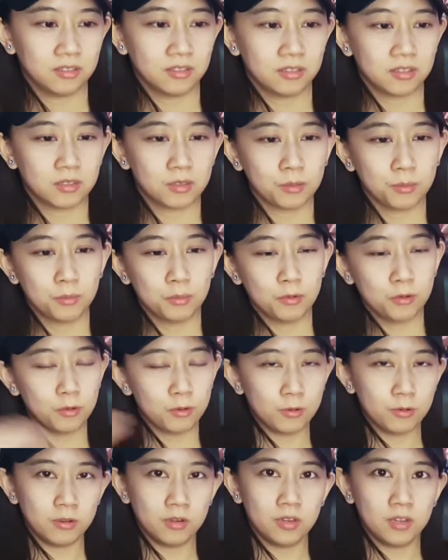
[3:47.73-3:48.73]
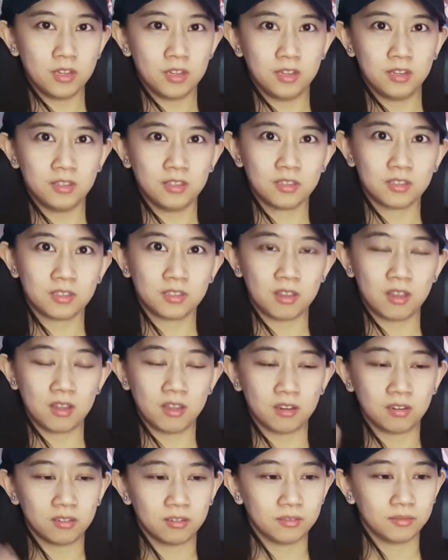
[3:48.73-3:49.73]
It's the moon and the
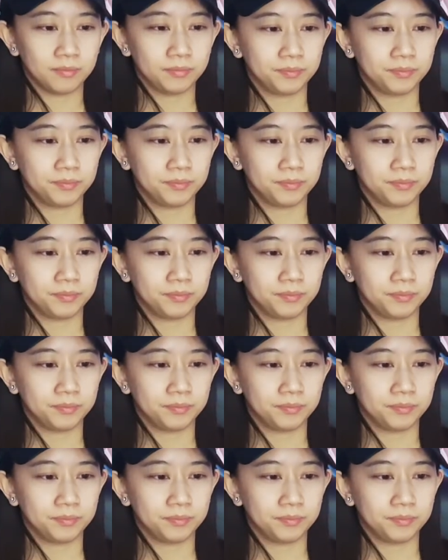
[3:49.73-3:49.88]
sun.